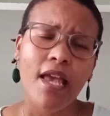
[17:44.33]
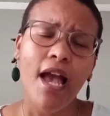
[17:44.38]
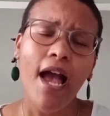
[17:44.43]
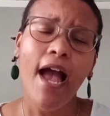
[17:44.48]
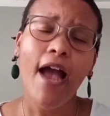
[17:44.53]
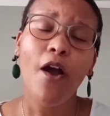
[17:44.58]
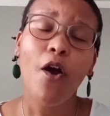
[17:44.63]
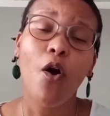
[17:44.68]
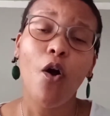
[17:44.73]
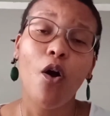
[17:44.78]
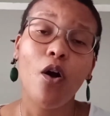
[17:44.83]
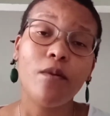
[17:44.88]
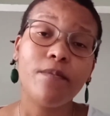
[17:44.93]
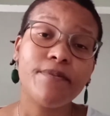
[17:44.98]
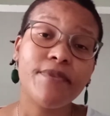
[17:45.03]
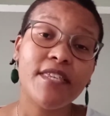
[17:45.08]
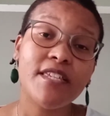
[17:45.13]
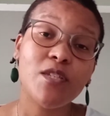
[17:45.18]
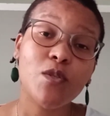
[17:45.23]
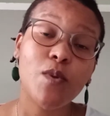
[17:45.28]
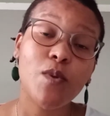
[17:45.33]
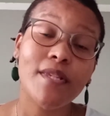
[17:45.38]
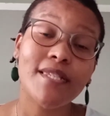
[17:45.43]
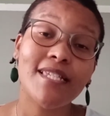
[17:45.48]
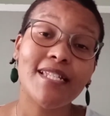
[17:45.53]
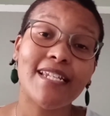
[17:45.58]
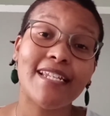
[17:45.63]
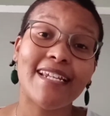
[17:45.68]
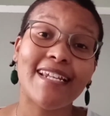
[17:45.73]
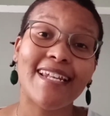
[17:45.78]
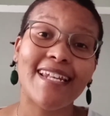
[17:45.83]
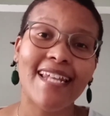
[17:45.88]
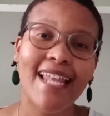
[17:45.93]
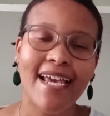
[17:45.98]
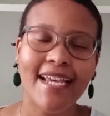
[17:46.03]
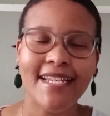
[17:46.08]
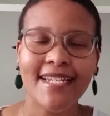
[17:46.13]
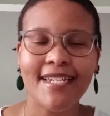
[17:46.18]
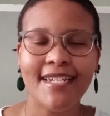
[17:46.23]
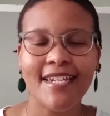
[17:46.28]
I hope this was an
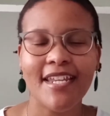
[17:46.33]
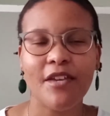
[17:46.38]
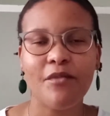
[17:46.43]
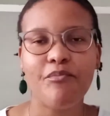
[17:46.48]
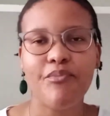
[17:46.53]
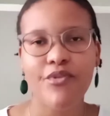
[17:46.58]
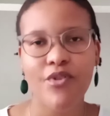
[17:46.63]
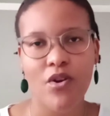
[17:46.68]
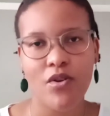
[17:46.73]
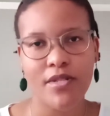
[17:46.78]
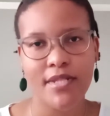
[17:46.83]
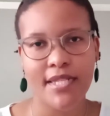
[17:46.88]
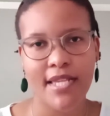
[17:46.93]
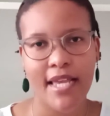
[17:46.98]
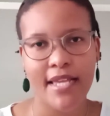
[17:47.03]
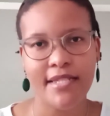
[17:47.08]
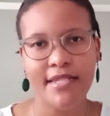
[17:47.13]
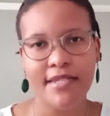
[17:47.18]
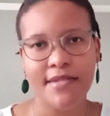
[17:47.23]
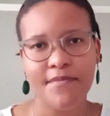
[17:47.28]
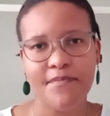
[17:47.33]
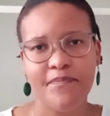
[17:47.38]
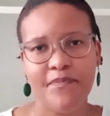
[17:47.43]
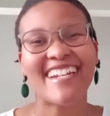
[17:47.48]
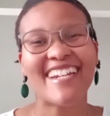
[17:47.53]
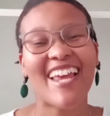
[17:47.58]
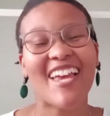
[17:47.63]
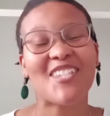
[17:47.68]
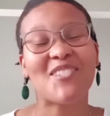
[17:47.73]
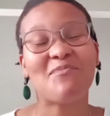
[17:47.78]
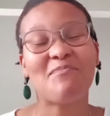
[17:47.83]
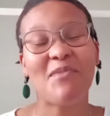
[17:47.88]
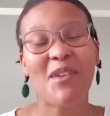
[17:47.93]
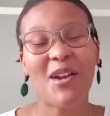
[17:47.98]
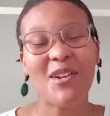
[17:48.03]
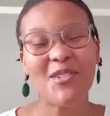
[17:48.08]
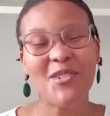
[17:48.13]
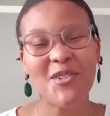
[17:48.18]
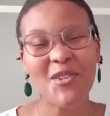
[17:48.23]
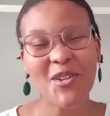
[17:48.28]
enlightening process and has
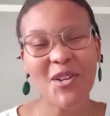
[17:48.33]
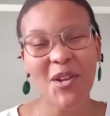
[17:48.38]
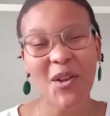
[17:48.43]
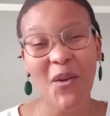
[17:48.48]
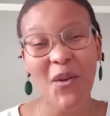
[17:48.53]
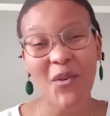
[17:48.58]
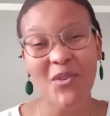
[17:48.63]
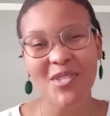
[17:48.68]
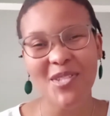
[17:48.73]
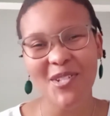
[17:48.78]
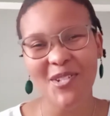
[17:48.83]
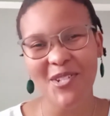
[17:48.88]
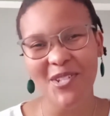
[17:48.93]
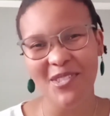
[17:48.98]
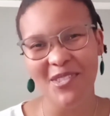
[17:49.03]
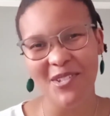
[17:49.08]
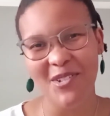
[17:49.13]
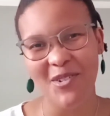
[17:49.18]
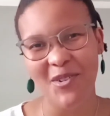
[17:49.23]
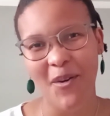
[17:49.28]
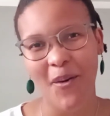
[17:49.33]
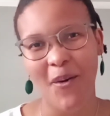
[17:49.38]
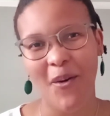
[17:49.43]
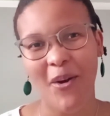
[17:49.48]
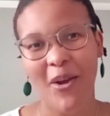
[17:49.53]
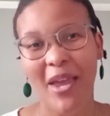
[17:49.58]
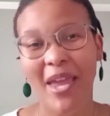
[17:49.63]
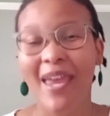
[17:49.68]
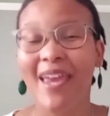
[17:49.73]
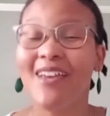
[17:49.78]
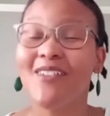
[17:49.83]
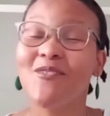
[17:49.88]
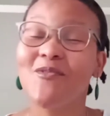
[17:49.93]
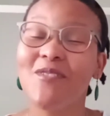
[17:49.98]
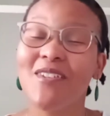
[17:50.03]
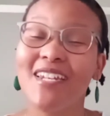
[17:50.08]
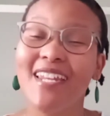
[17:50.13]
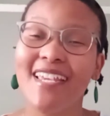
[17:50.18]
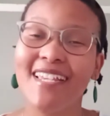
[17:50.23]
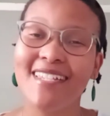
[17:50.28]
brought you closer to the law in
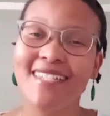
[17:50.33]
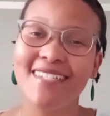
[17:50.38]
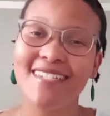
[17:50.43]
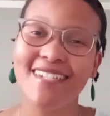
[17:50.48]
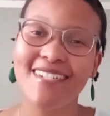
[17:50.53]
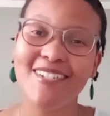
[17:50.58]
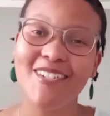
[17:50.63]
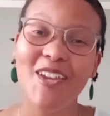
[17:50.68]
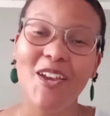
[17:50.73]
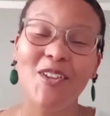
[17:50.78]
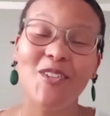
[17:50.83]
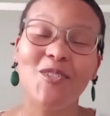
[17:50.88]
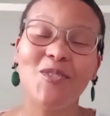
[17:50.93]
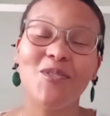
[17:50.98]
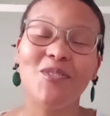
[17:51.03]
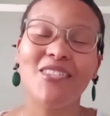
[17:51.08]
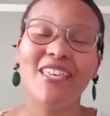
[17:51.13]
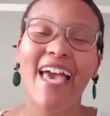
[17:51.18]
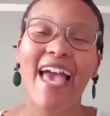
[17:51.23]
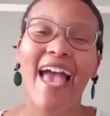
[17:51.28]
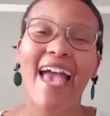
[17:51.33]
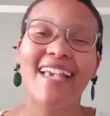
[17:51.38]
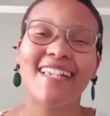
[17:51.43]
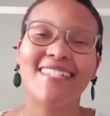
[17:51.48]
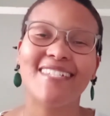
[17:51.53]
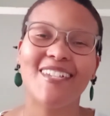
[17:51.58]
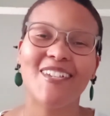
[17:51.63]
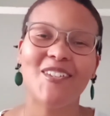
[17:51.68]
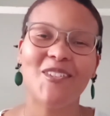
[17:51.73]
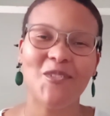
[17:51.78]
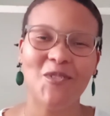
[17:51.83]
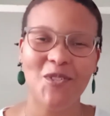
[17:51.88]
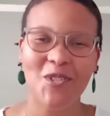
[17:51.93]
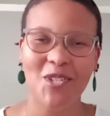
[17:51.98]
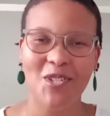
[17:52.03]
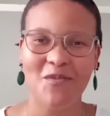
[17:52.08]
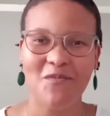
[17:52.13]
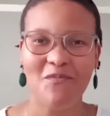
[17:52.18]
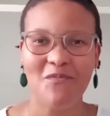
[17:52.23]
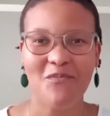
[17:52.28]
relation to the
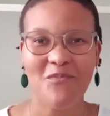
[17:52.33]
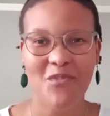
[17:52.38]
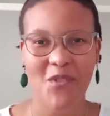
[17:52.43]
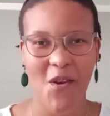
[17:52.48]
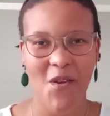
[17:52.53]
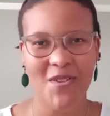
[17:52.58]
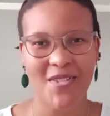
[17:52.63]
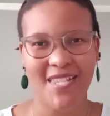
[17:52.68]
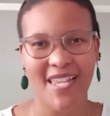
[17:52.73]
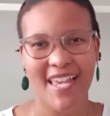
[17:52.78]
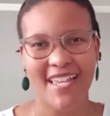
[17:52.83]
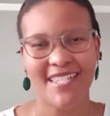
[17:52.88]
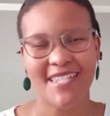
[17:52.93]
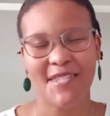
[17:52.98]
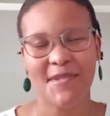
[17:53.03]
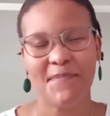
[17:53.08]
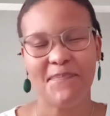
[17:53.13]
execution process.